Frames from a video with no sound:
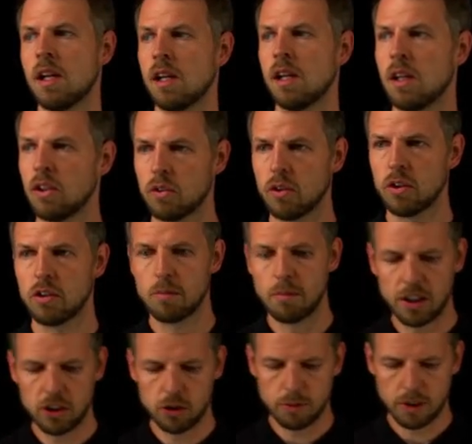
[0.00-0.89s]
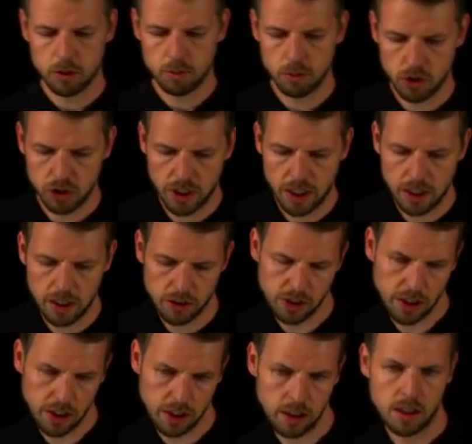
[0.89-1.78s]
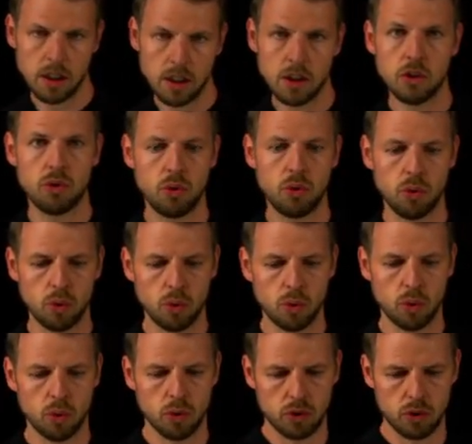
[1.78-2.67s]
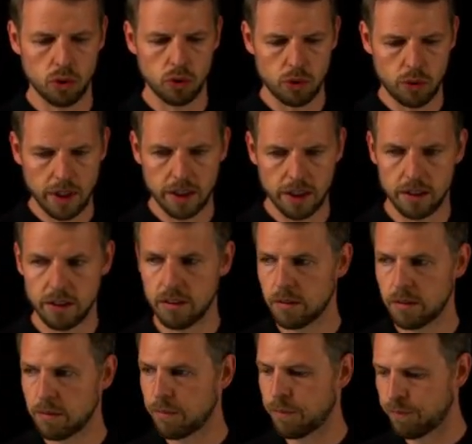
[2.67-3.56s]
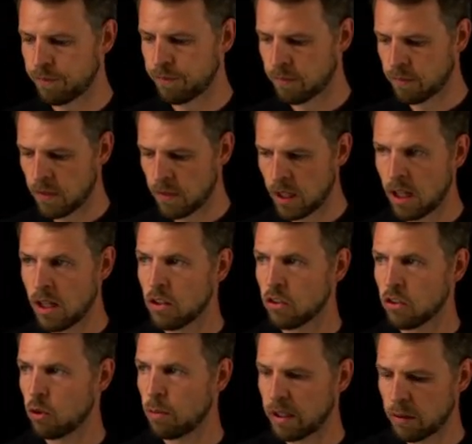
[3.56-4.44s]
So it's much, much more challenging to, to train this. So, but